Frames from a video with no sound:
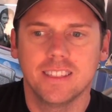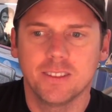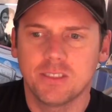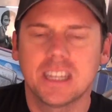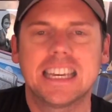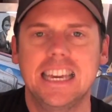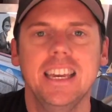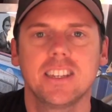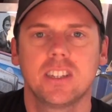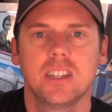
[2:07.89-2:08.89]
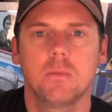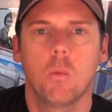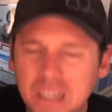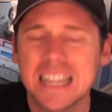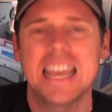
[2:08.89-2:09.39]
The key is to
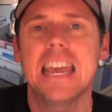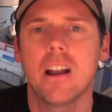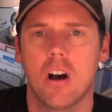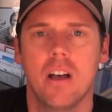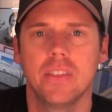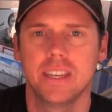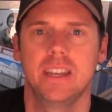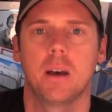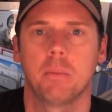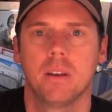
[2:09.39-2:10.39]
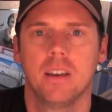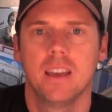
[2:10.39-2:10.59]
plan on the dip.